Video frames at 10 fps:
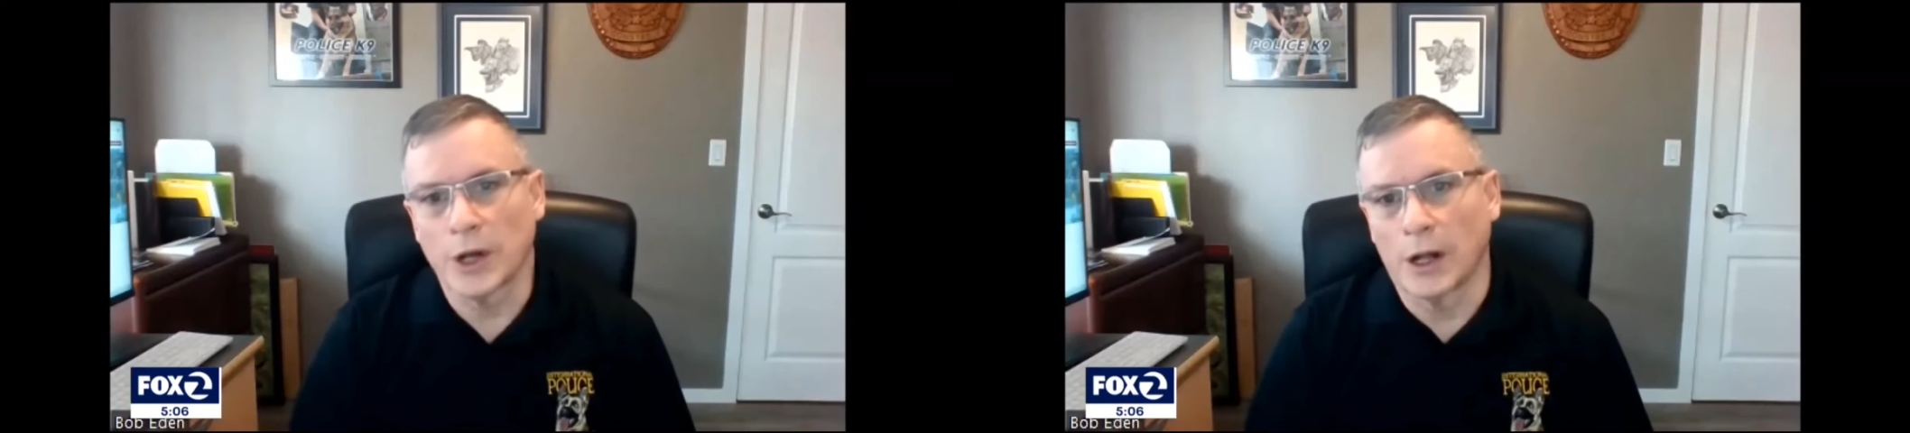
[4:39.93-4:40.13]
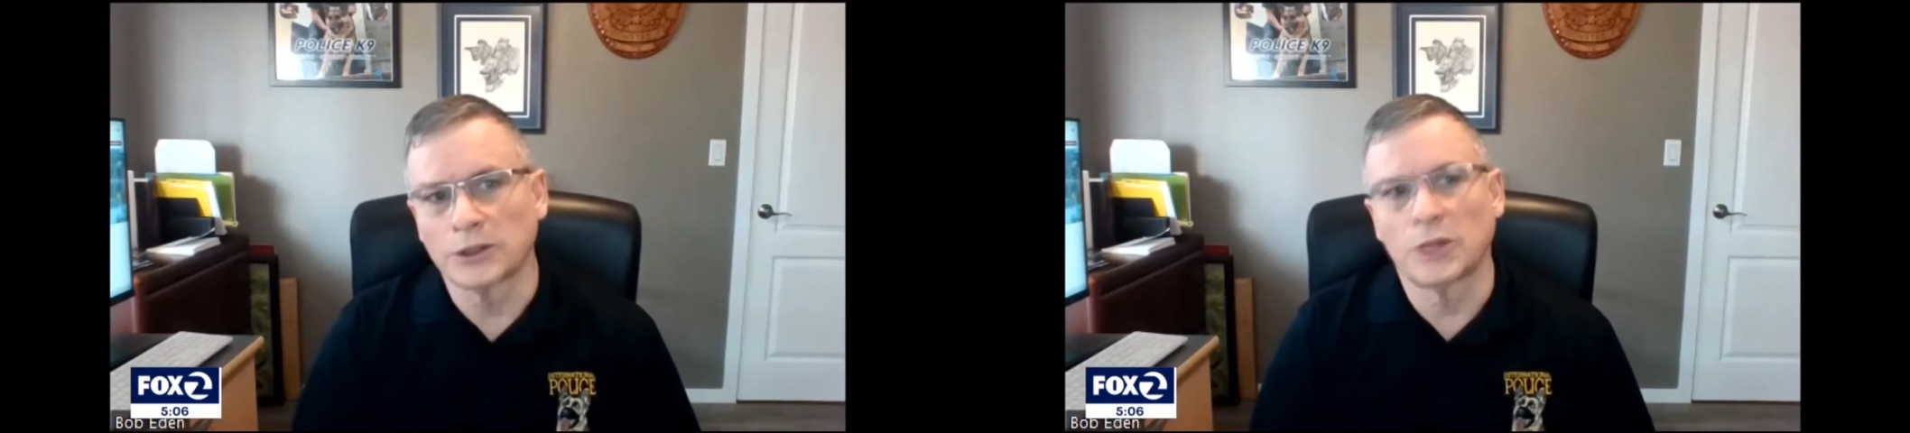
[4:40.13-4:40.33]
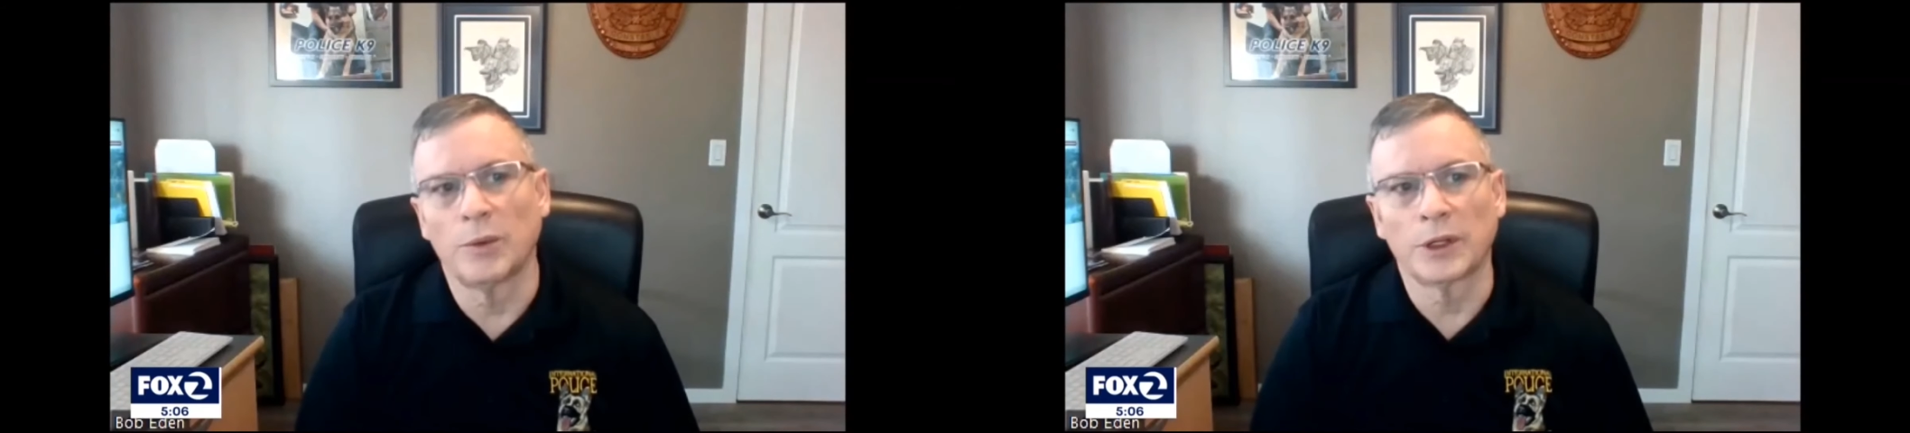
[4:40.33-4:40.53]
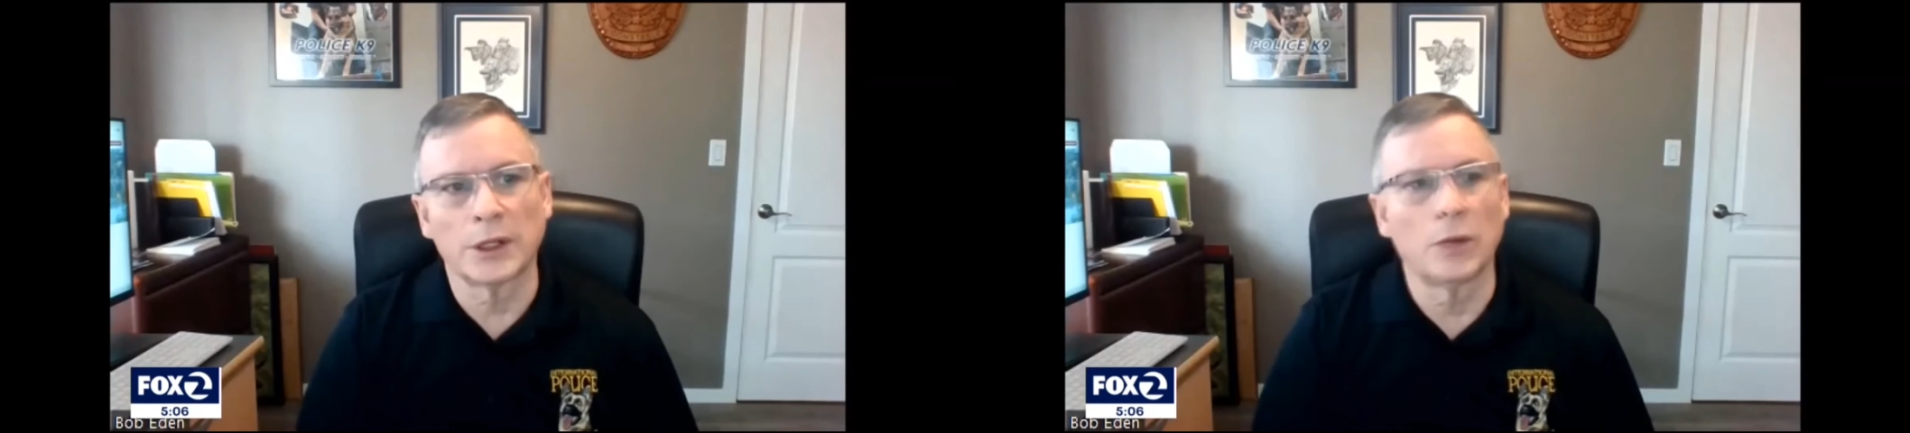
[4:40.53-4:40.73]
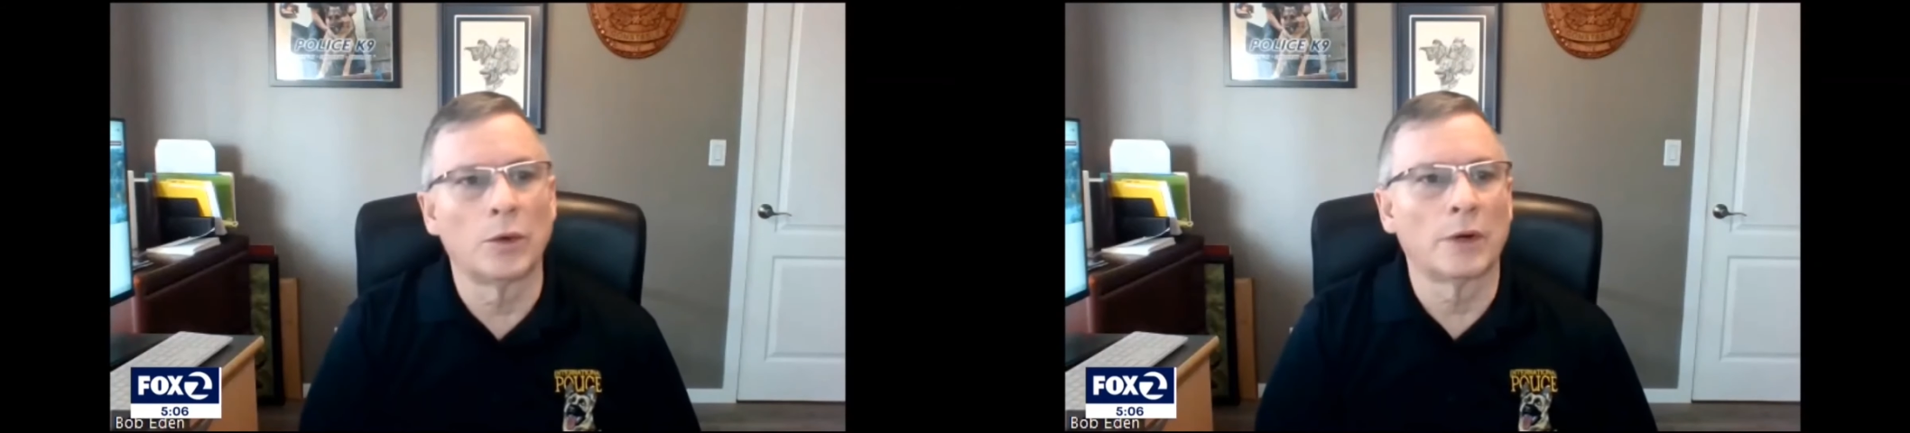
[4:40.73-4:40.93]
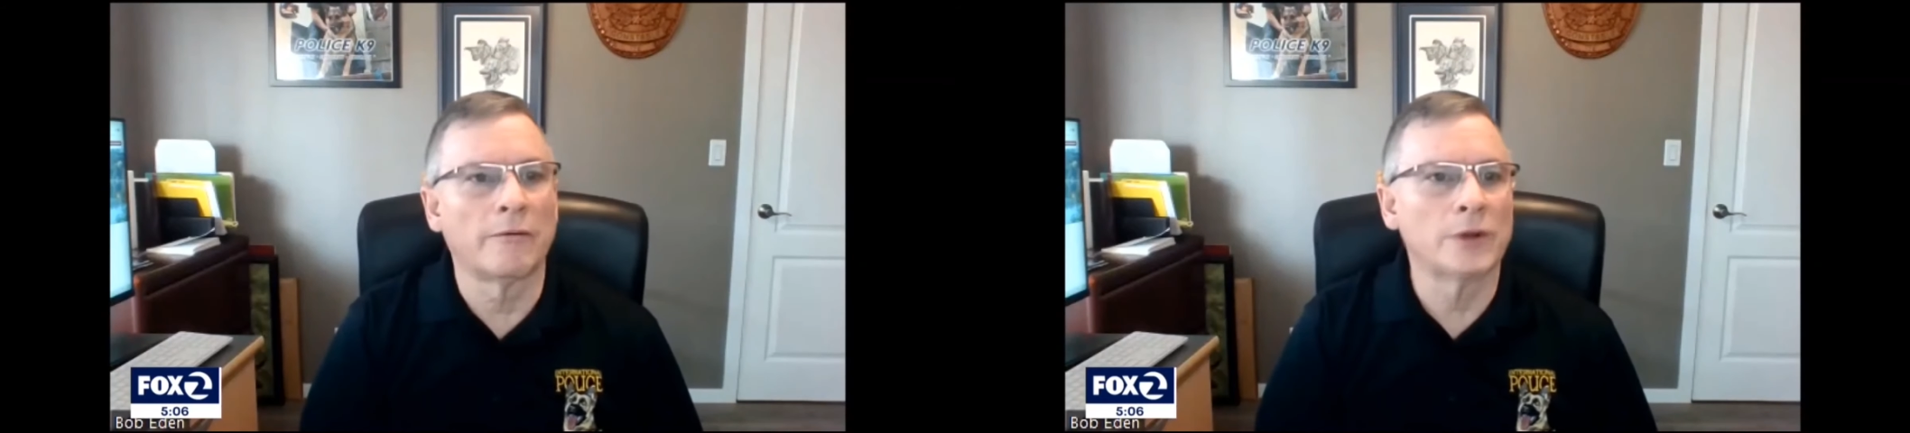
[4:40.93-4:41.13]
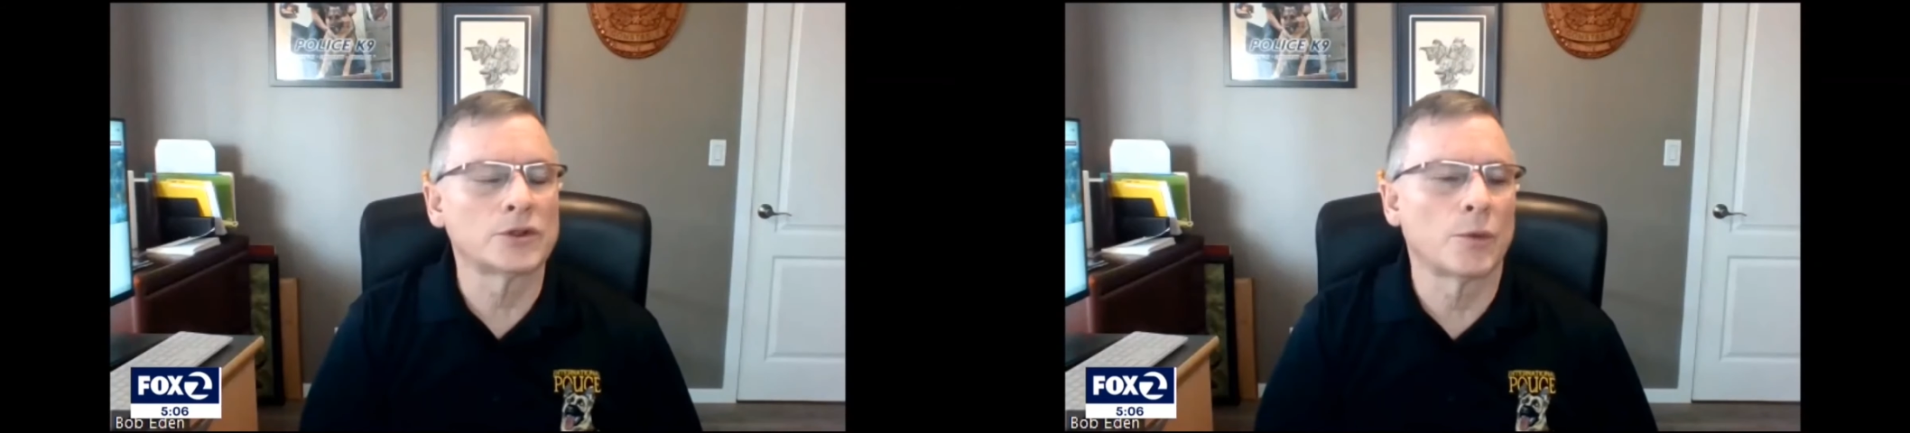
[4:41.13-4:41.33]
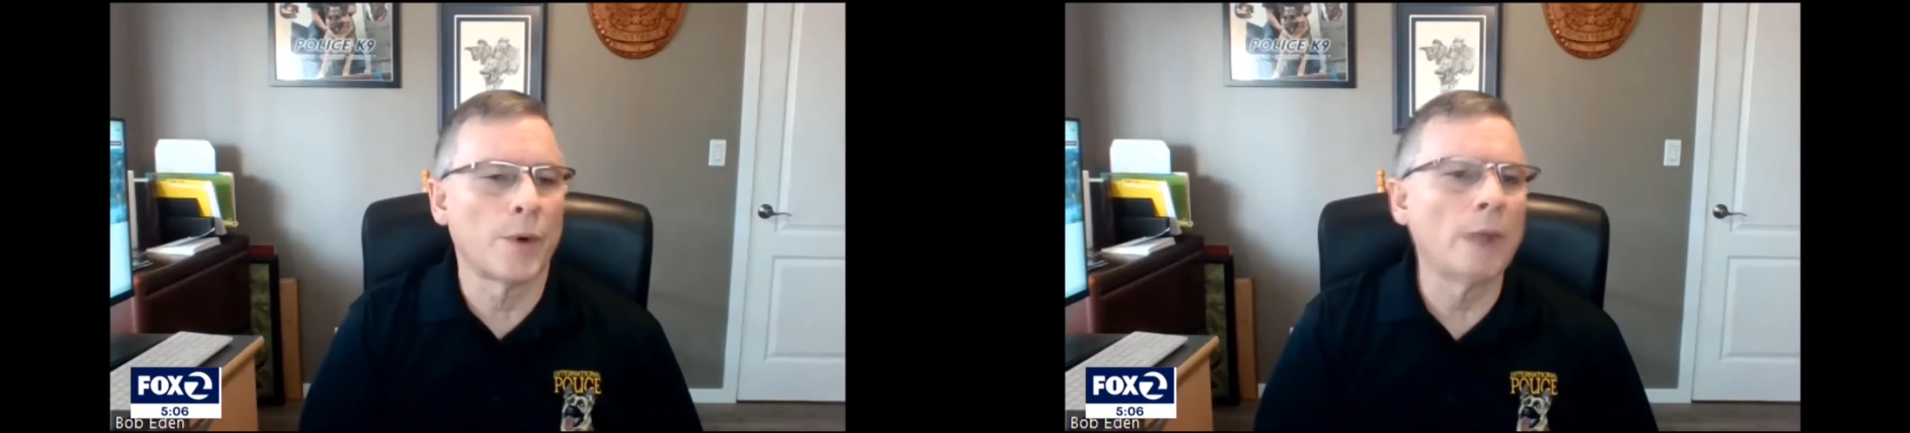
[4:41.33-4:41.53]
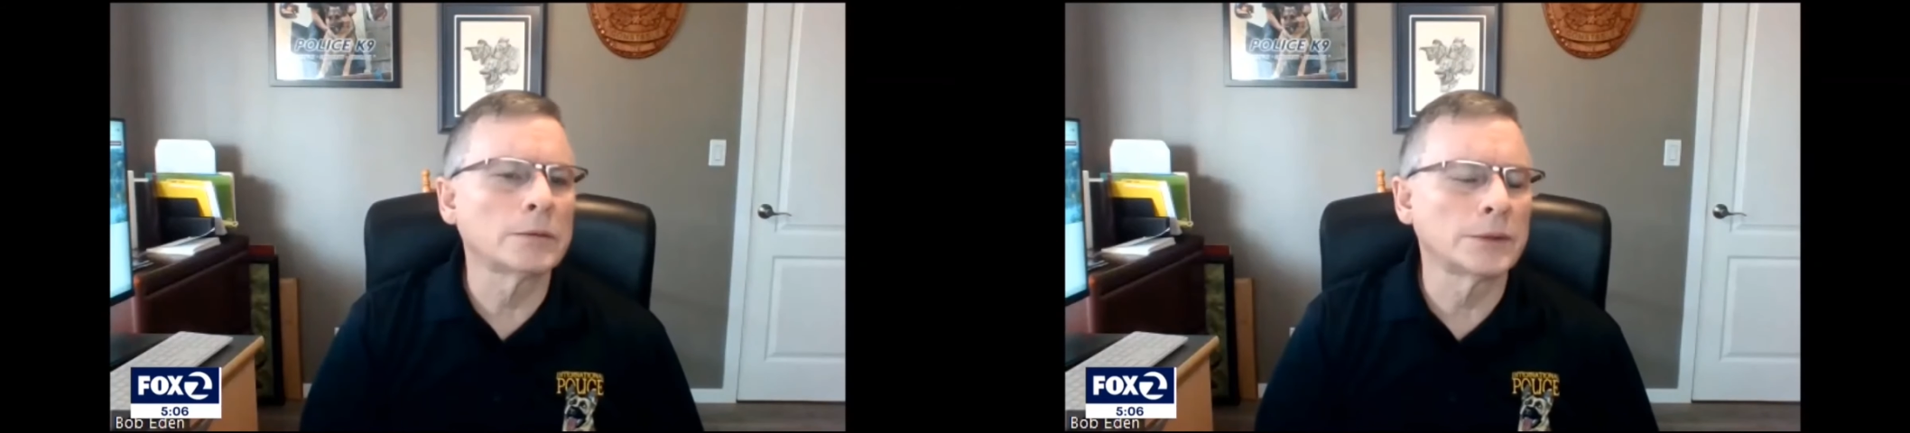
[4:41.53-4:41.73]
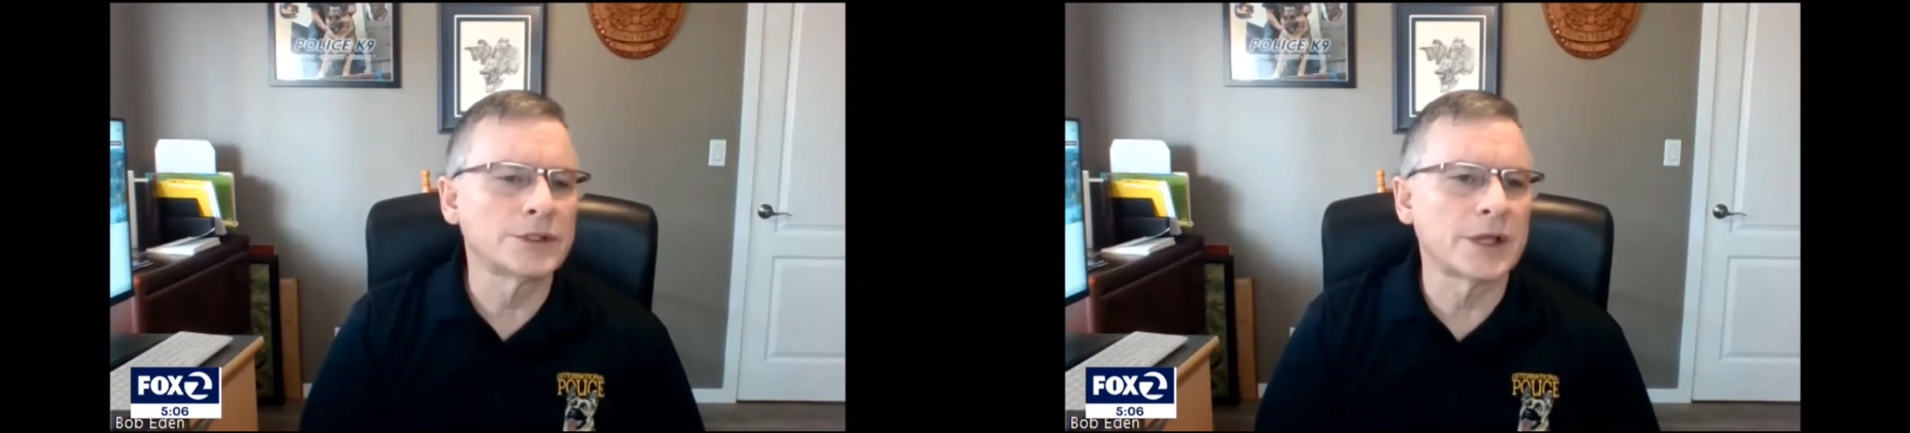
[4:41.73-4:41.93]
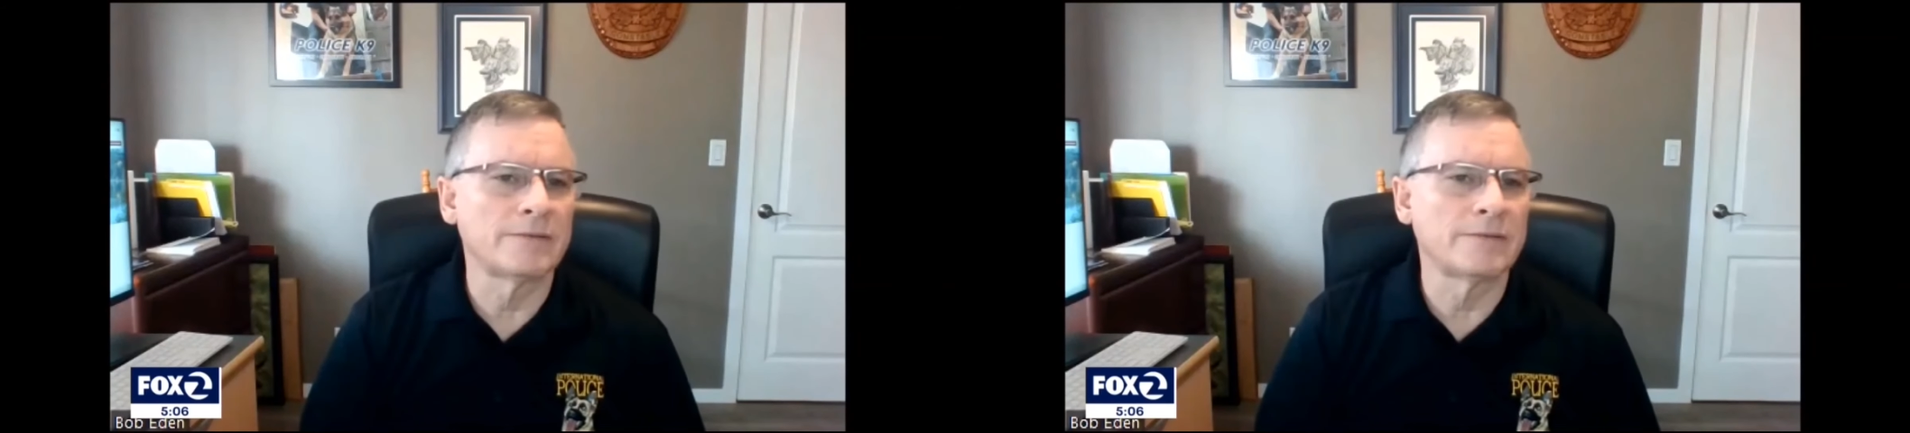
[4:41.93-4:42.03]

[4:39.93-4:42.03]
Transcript: which ultimately would also probably